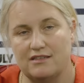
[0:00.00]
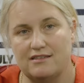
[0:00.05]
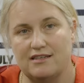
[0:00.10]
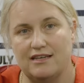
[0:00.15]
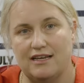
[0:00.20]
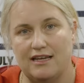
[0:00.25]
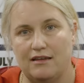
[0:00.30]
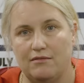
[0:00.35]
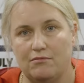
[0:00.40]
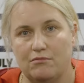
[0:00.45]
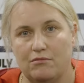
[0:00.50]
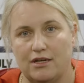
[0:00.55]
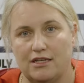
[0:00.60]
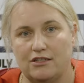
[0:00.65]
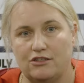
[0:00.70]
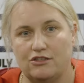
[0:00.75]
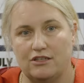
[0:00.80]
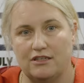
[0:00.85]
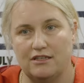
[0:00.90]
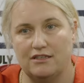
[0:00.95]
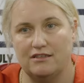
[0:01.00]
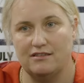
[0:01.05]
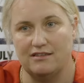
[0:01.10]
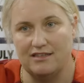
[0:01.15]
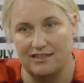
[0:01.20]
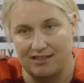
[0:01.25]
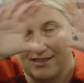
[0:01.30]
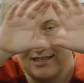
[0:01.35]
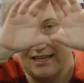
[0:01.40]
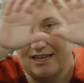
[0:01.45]
team, which is
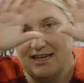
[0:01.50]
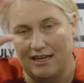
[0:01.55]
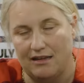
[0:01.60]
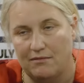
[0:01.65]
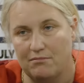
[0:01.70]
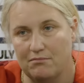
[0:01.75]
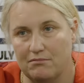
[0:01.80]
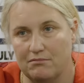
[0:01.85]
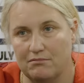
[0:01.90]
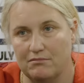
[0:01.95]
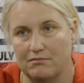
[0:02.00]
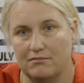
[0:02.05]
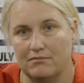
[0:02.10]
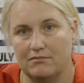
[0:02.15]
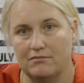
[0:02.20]
the team